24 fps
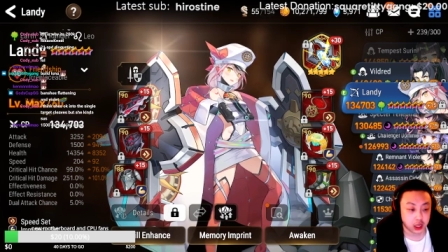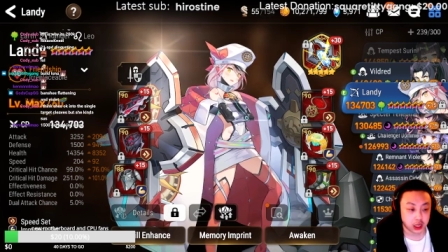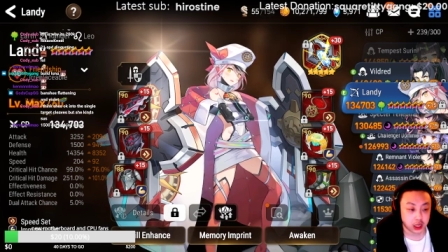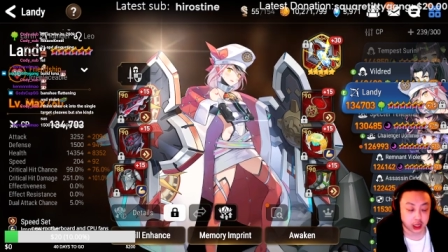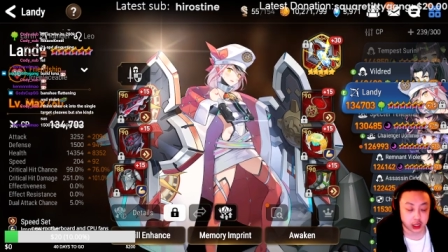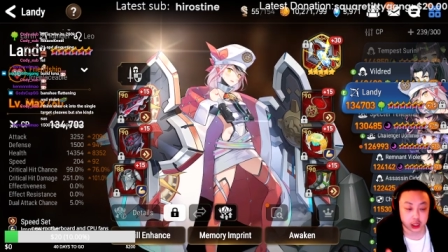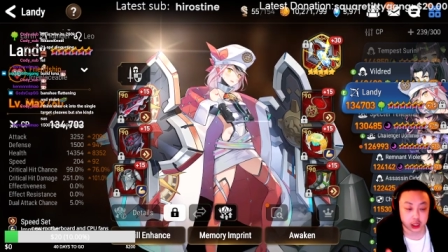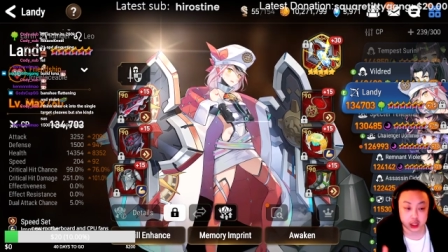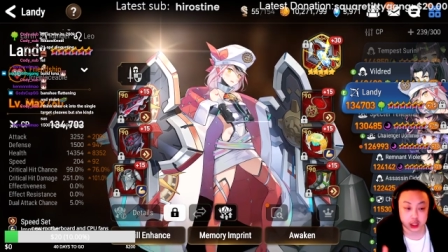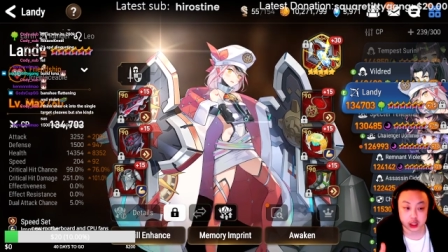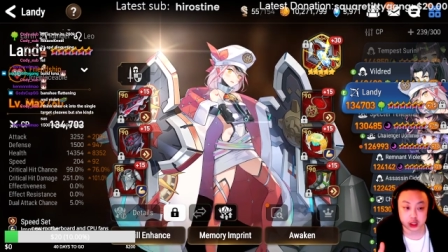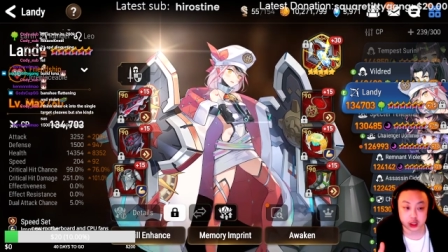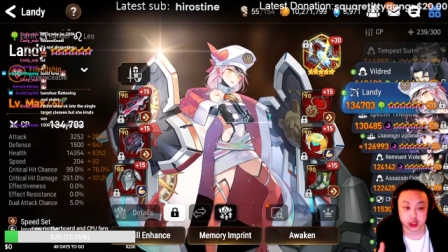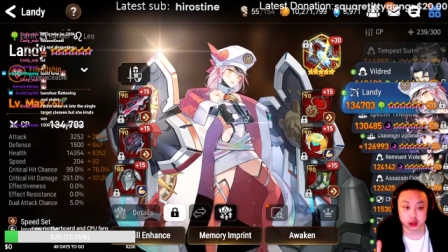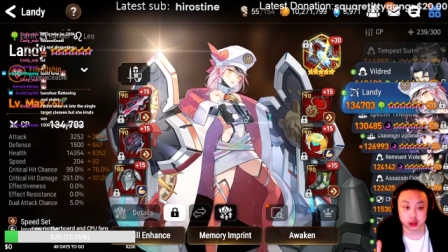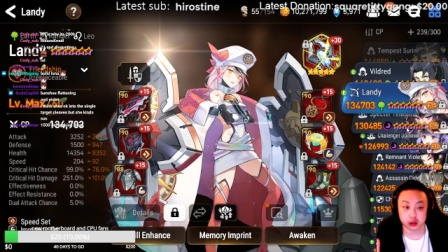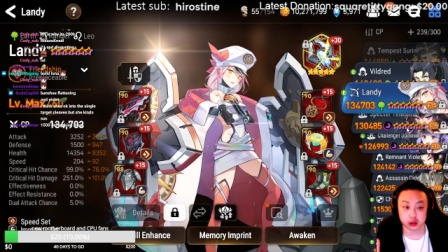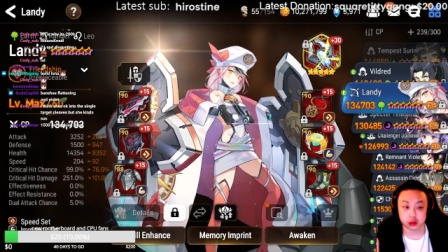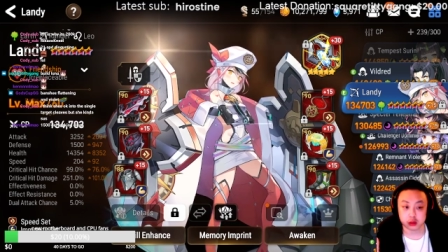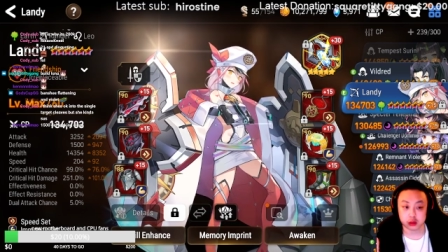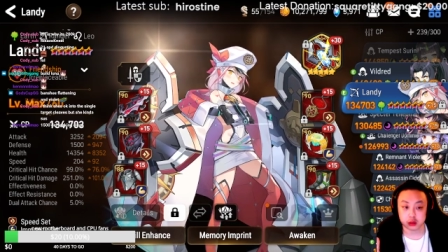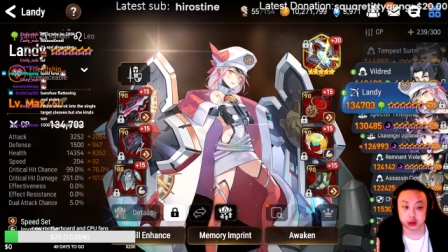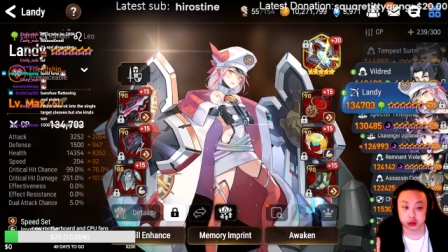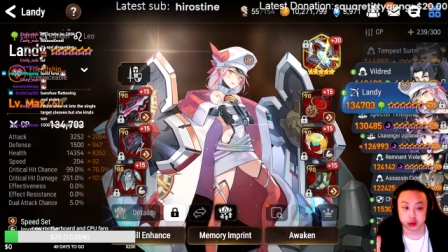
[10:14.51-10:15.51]
and
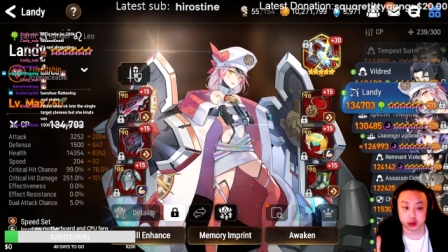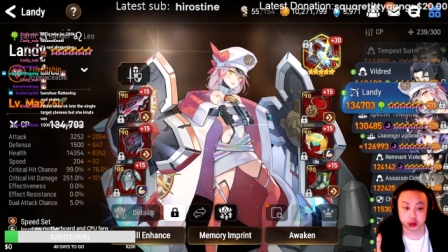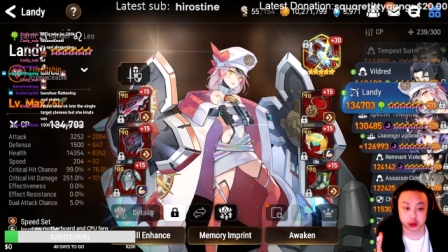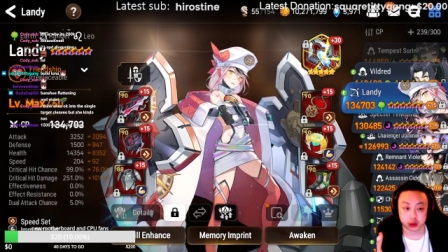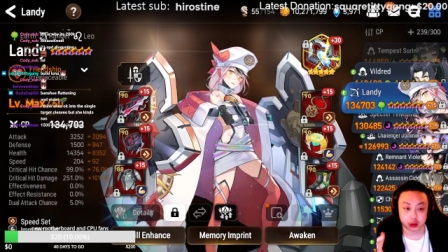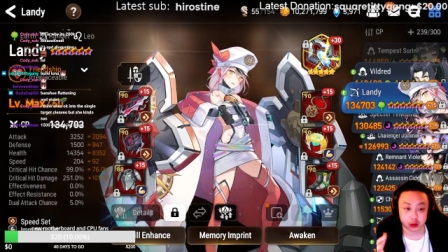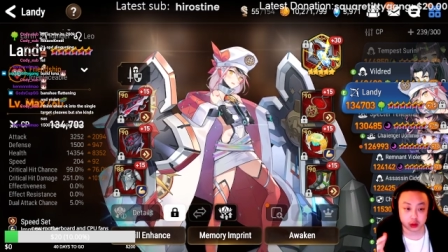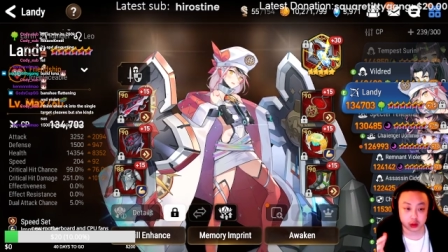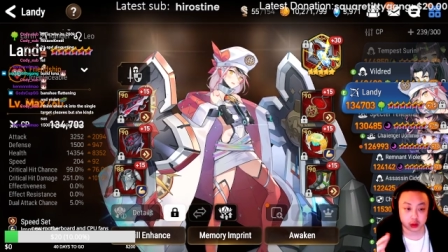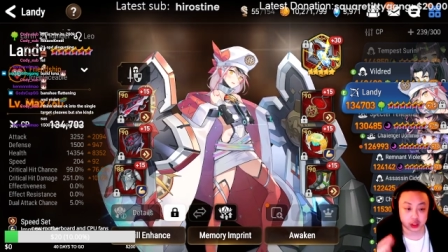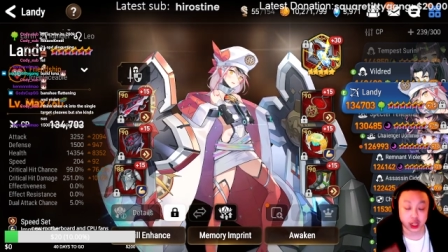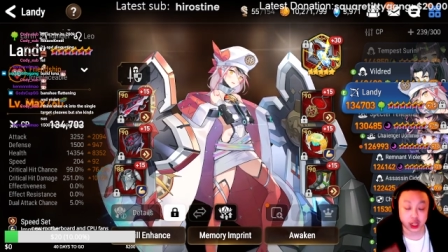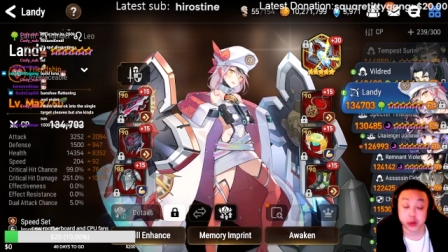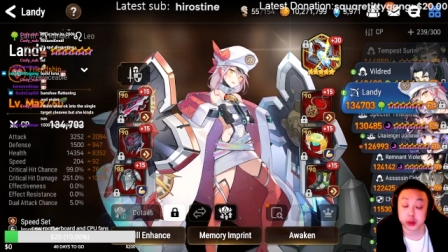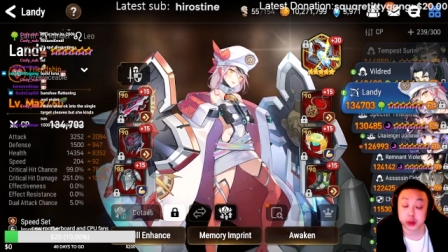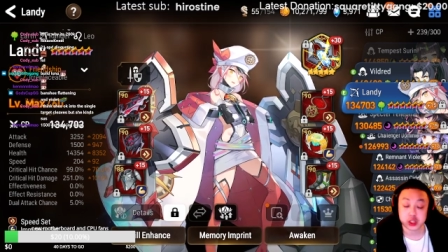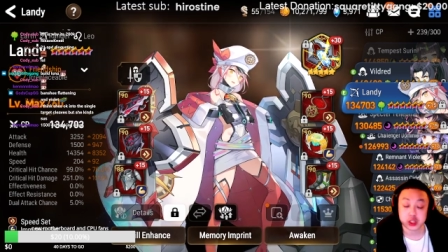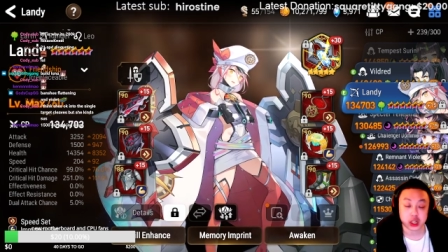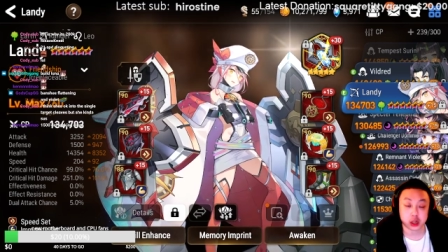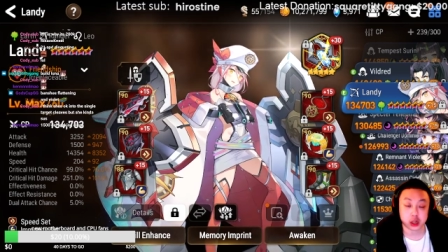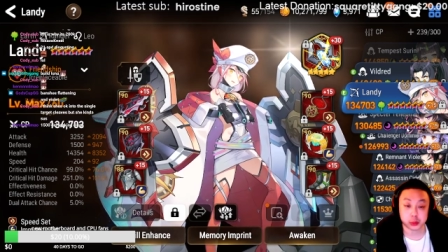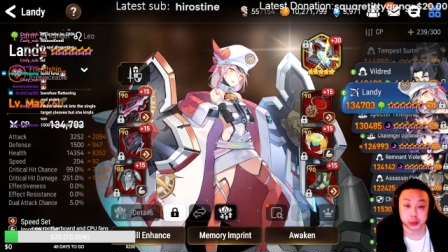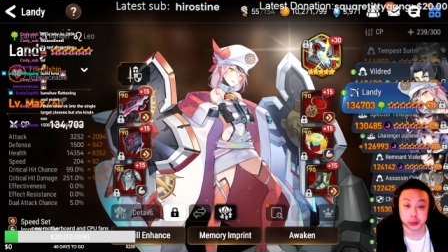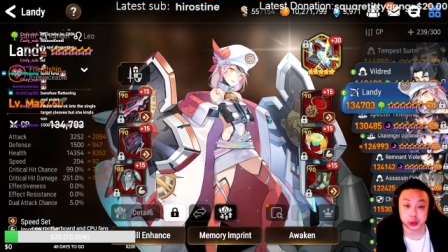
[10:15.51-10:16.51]
damage
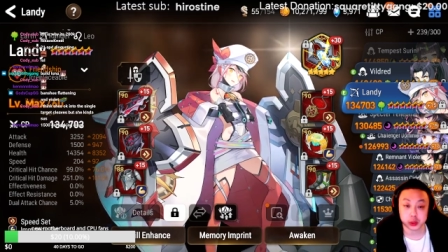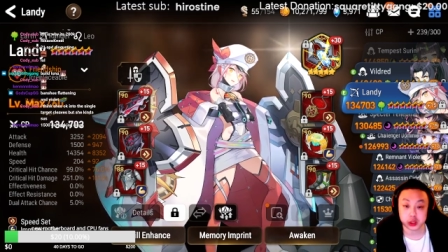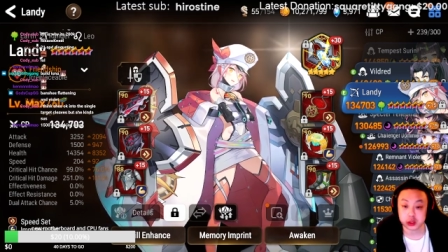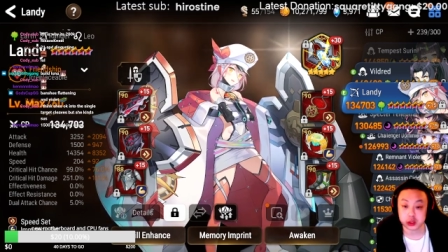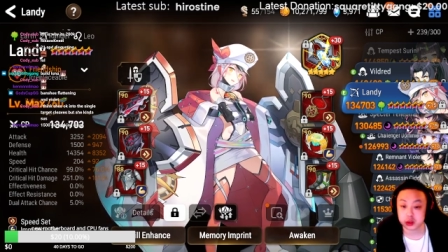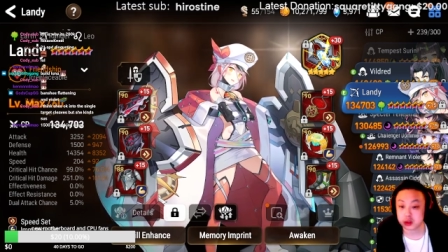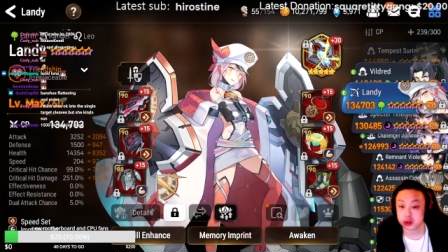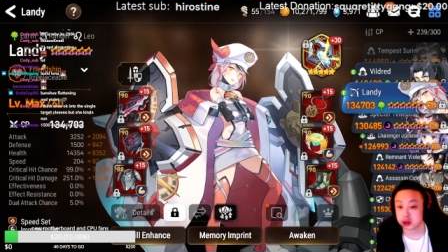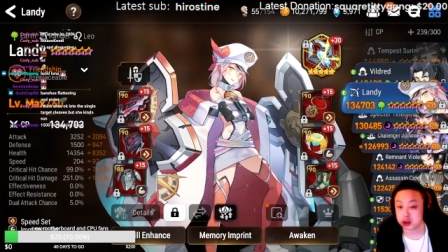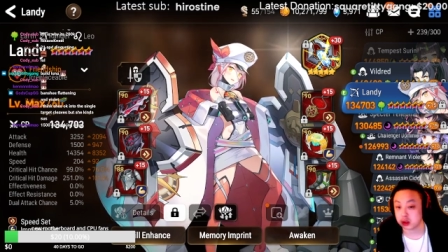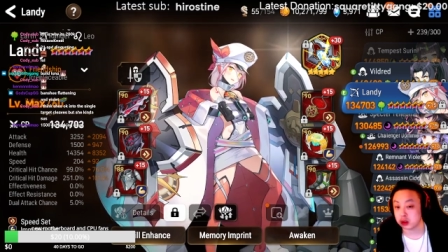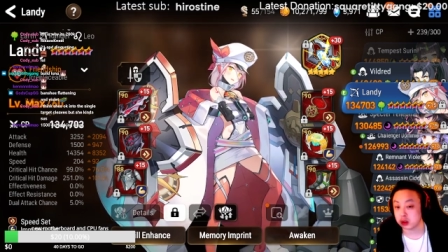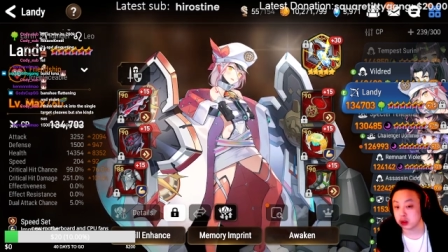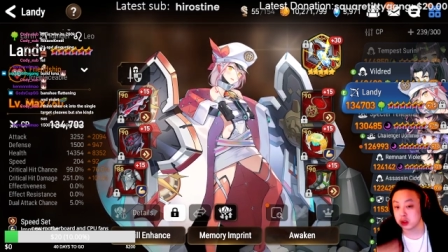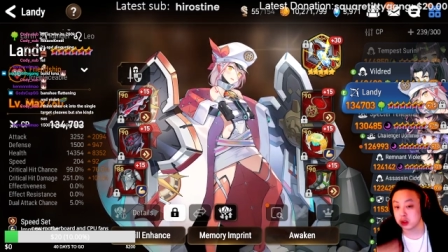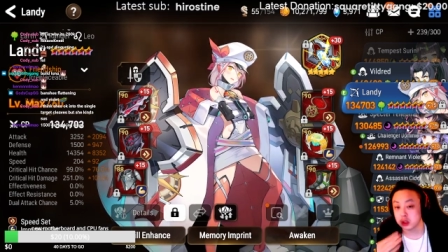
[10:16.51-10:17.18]
output. So